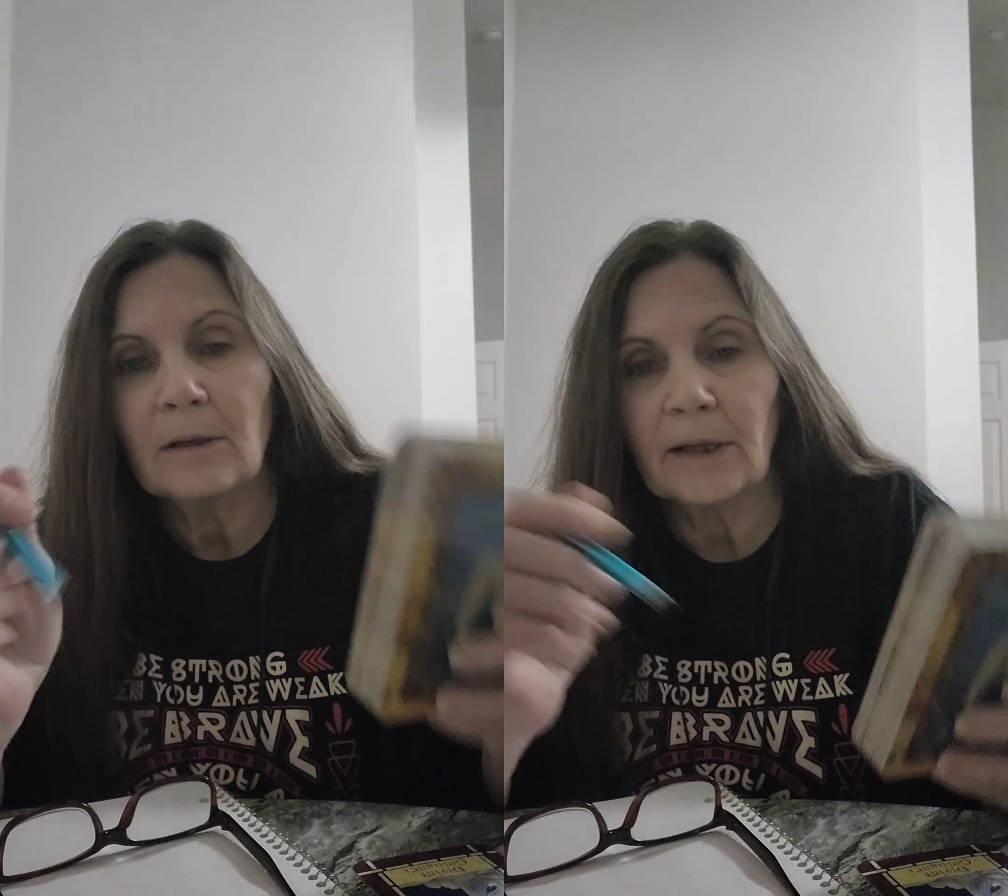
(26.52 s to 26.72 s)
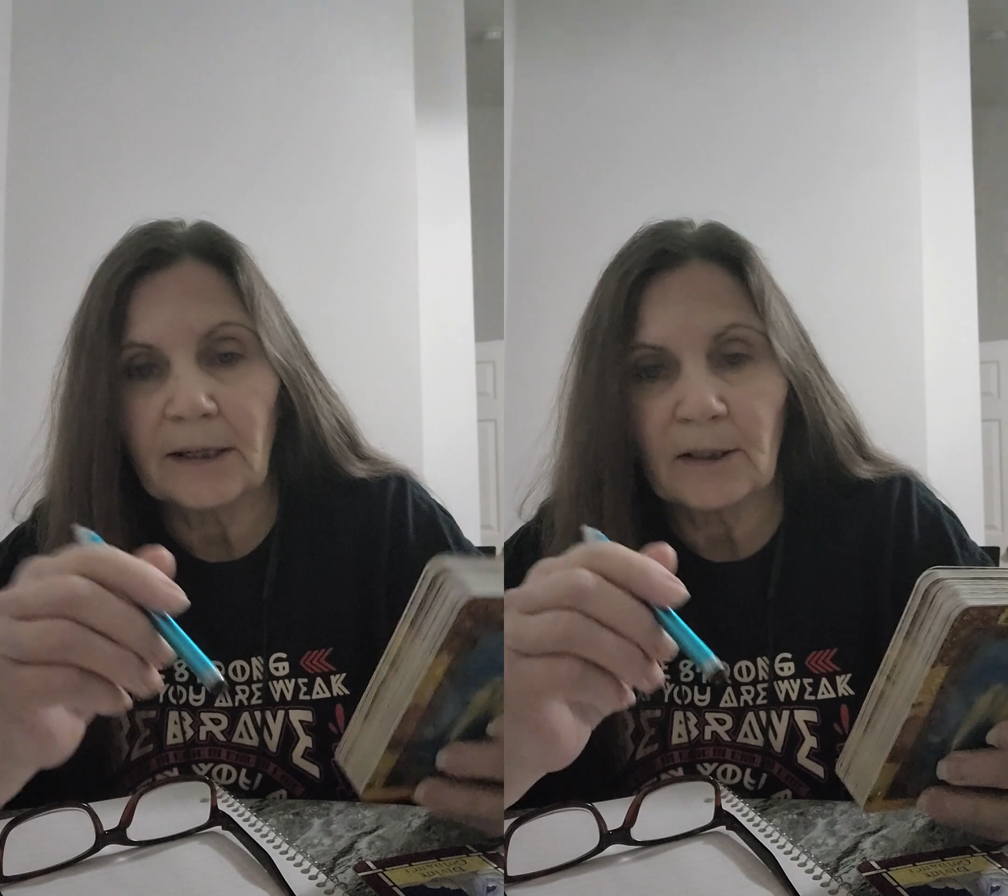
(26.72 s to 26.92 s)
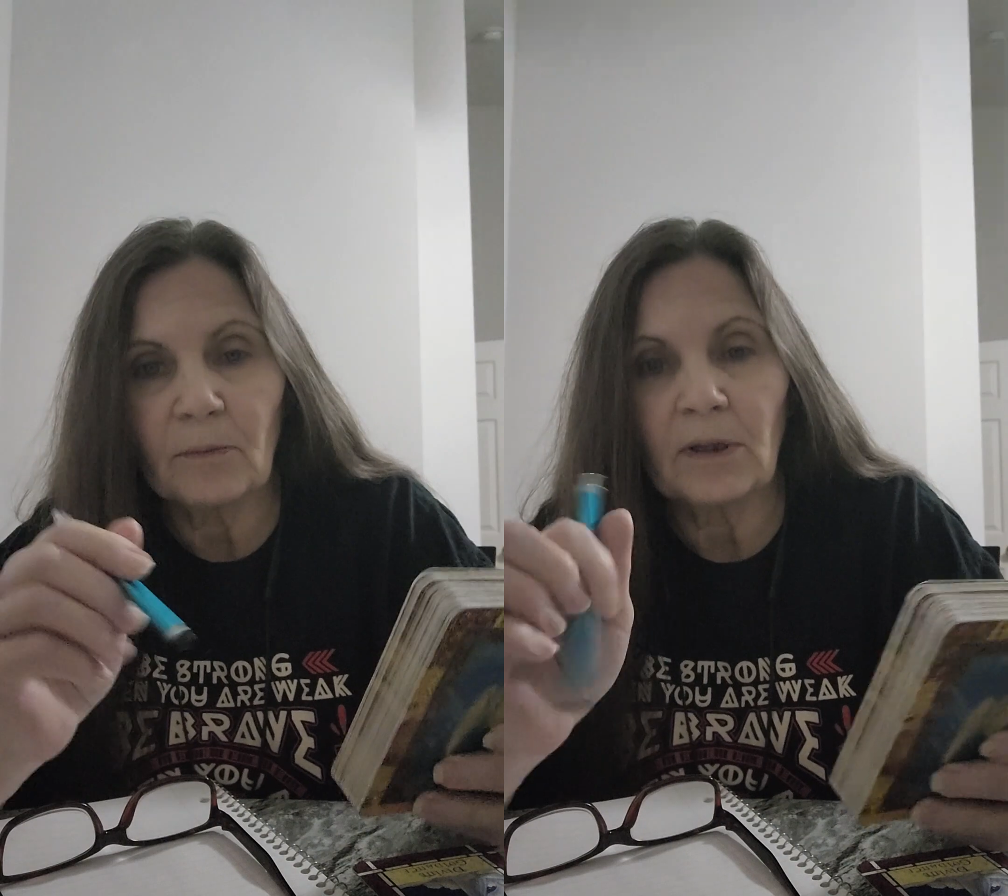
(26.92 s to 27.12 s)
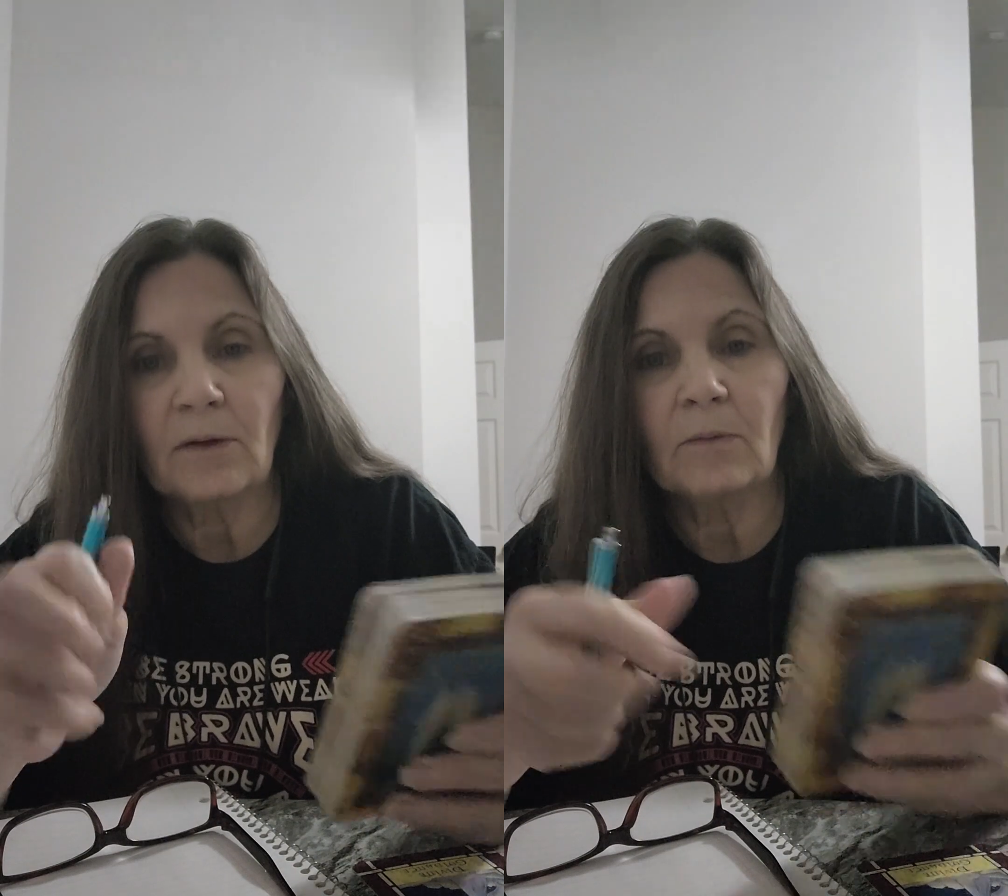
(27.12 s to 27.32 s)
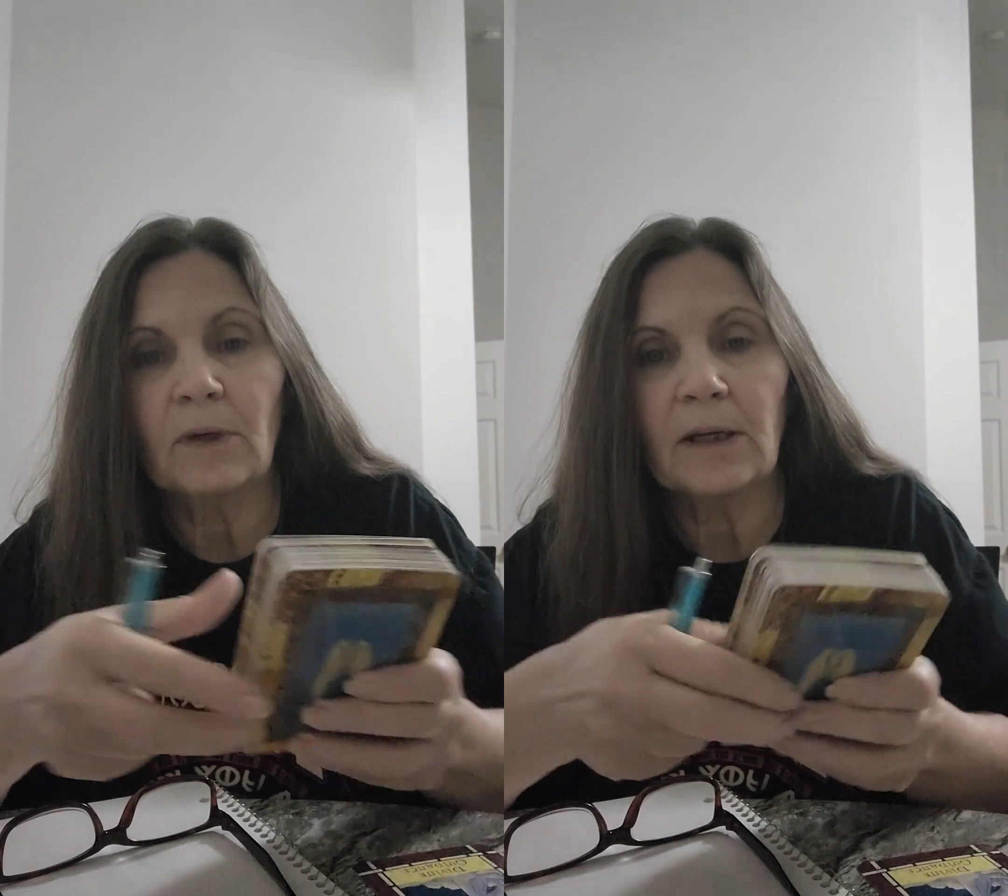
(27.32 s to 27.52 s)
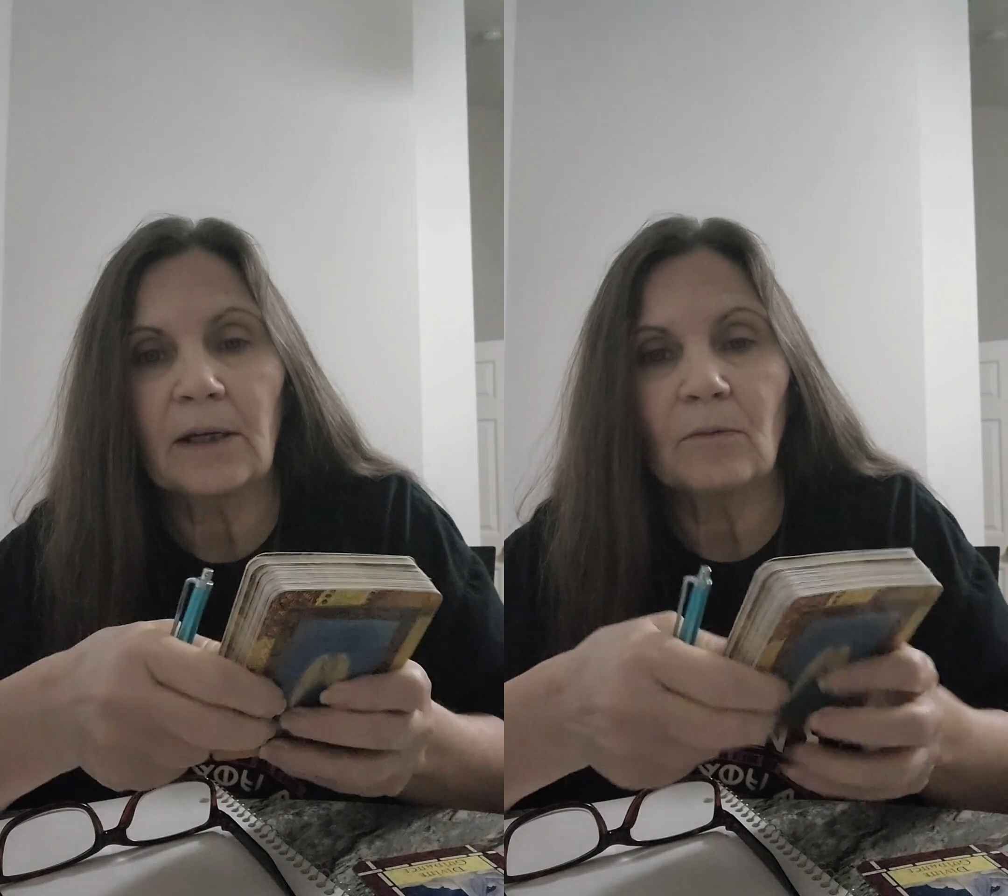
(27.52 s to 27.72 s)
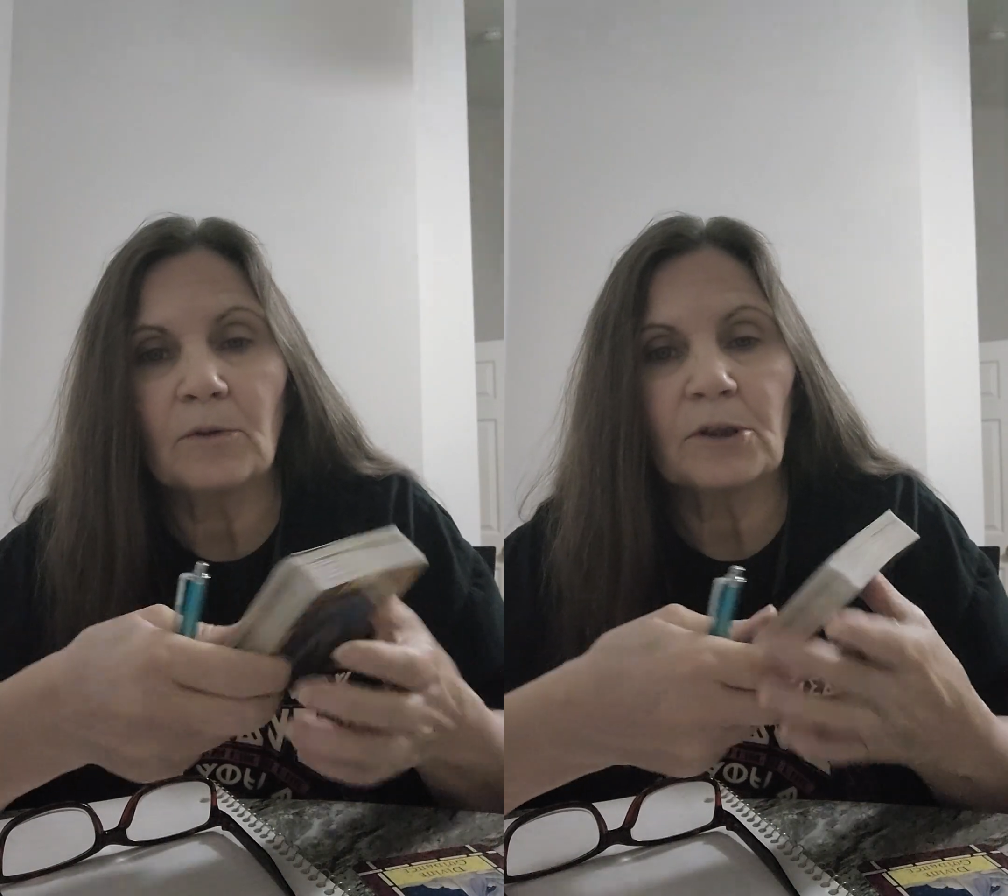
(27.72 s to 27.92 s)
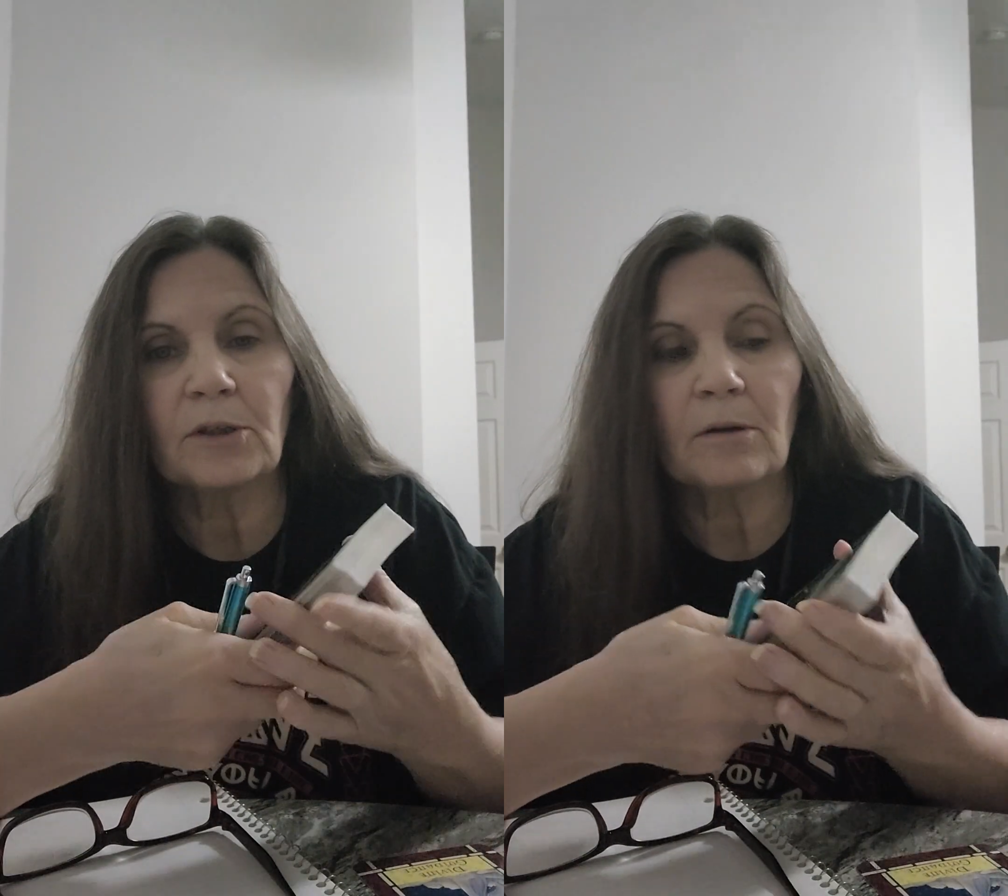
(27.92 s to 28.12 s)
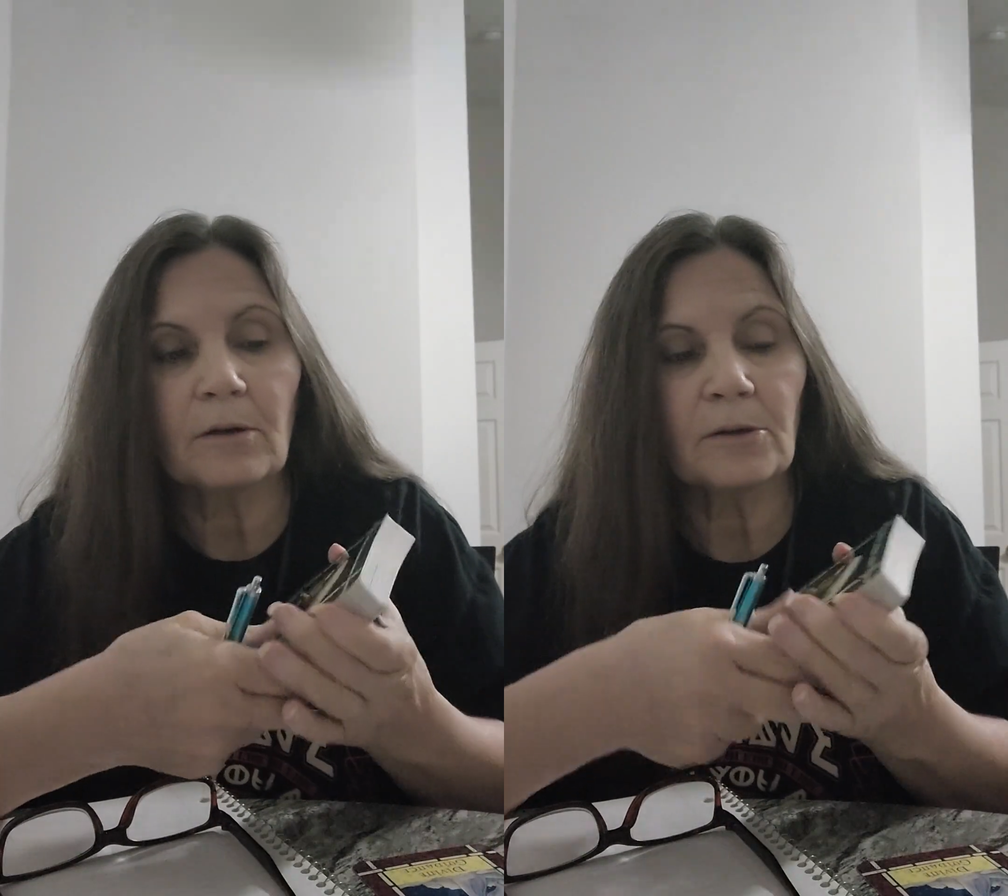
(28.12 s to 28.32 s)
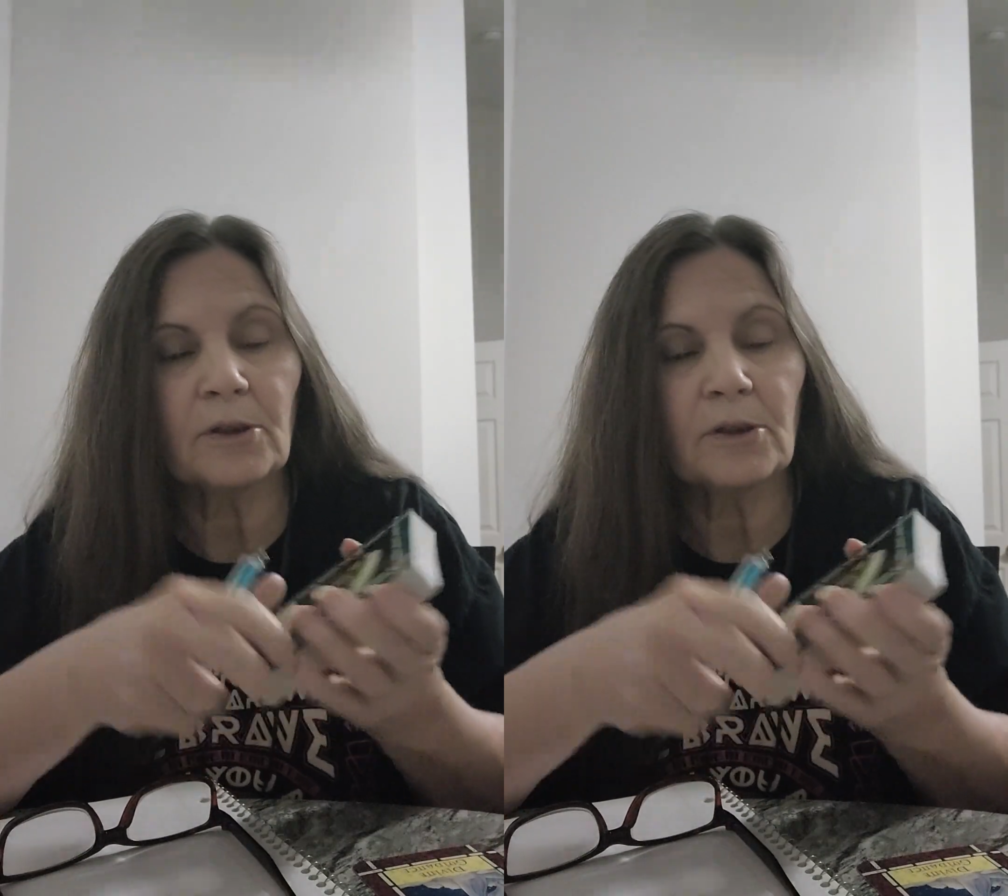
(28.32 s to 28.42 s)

that's when the reading will start.